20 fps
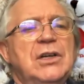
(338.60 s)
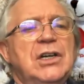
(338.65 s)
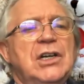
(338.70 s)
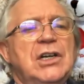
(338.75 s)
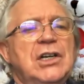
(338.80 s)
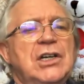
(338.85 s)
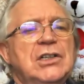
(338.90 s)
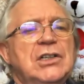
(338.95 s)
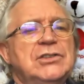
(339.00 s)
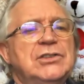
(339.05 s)

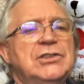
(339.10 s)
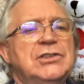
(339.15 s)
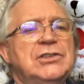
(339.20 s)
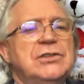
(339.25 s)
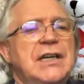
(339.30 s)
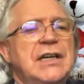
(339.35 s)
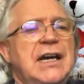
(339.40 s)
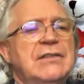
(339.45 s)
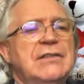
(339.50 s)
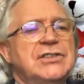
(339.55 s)
do they have
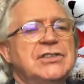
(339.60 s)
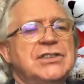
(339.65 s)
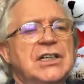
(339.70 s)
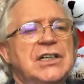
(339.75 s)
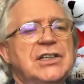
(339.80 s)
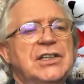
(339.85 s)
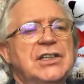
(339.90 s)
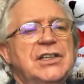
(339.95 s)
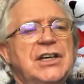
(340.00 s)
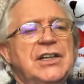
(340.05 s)
to sign
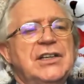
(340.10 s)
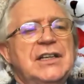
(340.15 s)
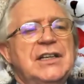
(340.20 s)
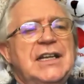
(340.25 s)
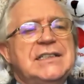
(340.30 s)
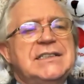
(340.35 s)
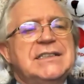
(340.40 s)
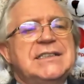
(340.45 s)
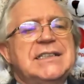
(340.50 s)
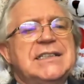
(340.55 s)
another
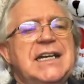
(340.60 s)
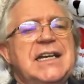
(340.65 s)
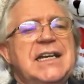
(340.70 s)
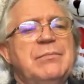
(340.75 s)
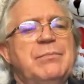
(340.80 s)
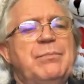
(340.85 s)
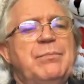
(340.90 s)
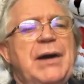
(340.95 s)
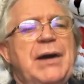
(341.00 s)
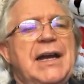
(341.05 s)
letter saying
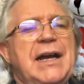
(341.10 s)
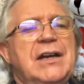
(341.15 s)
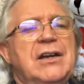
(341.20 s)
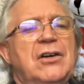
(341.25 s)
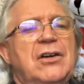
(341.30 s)
back